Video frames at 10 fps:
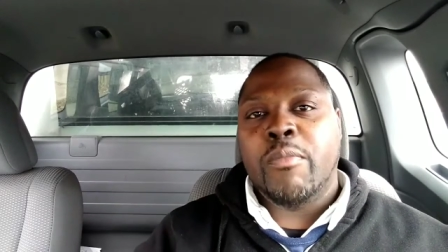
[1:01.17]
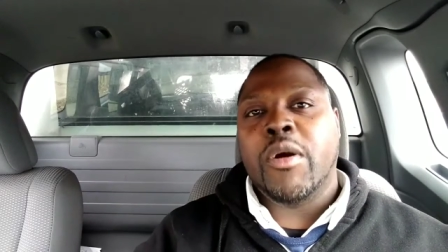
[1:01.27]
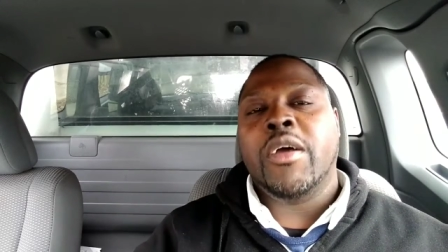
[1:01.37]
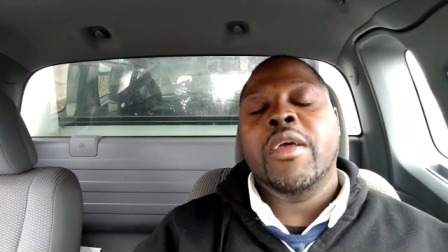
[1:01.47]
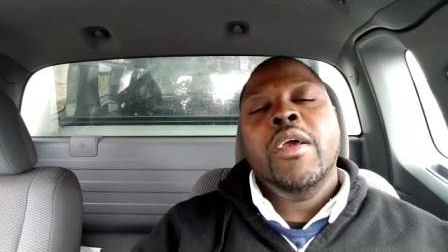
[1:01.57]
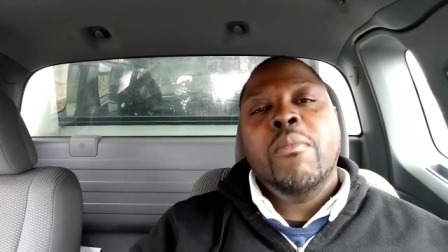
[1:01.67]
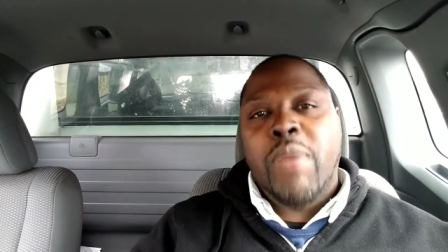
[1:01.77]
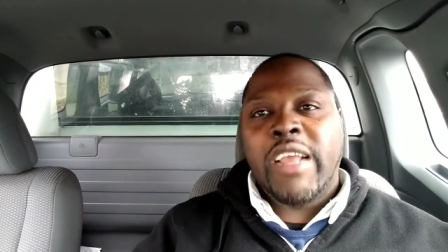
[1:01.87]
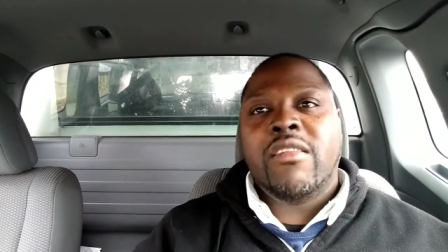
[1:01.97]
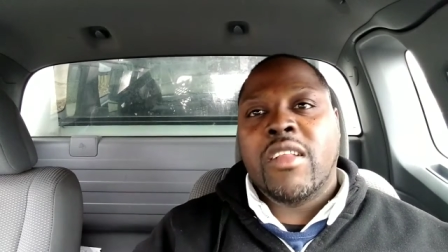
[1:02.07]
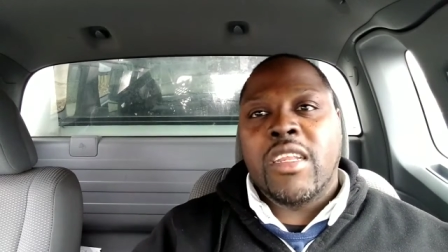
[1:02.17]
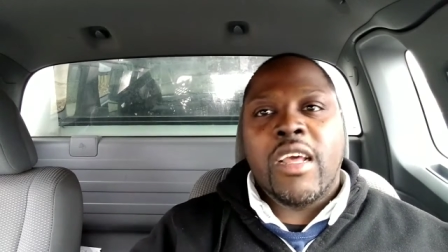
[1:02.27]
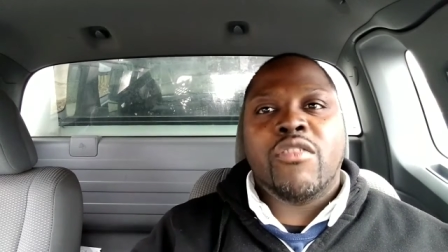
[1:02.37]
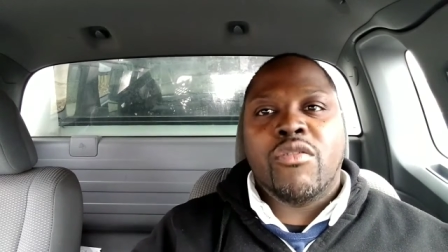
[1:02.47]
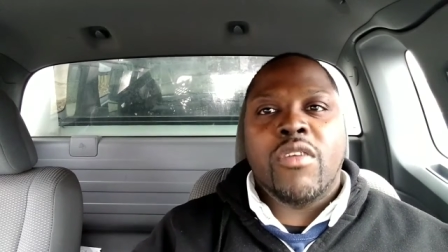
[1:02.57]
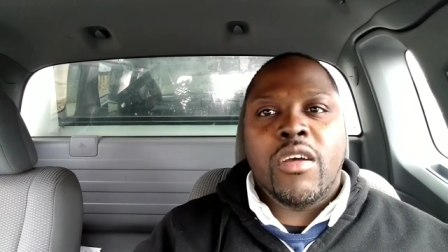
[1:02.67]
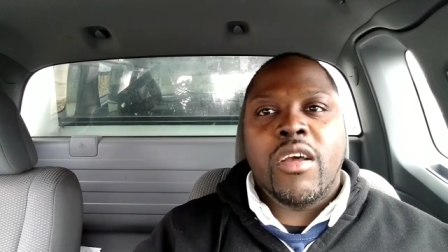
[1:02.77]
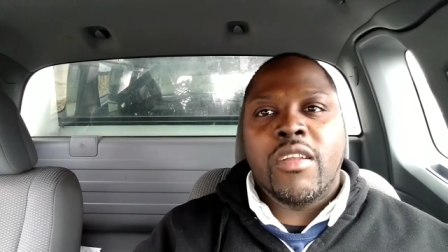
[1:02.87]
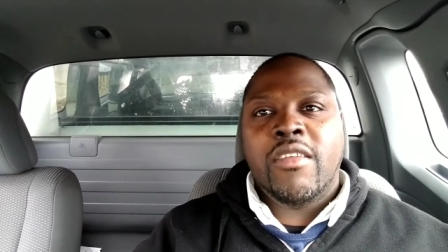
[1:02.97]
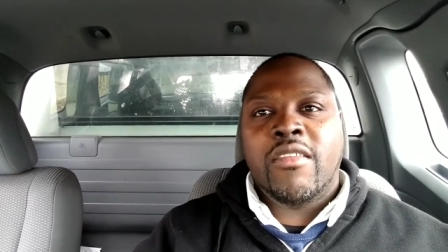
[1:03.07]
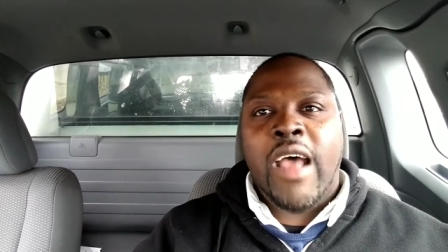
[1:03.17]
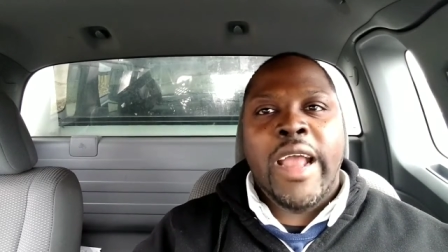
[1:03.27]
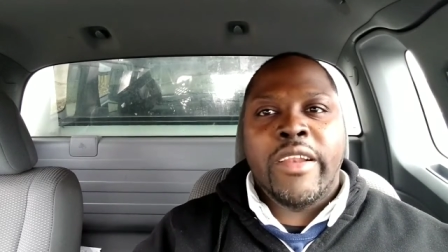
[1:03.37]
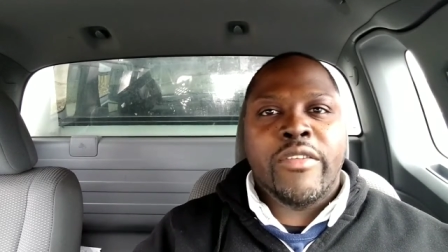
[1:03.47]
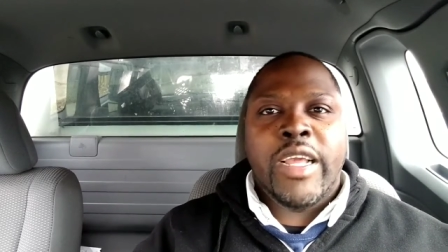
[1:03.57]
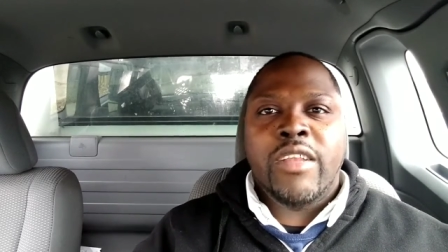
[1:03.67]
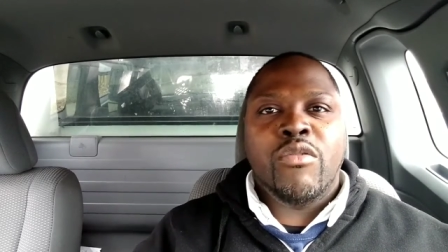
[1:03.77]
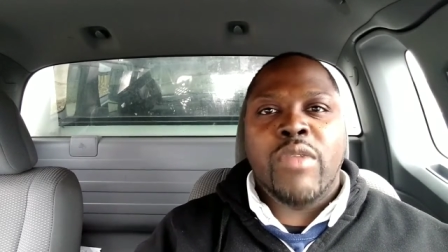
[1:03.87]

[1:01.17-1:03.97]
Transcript: But basically, that's a designer. They do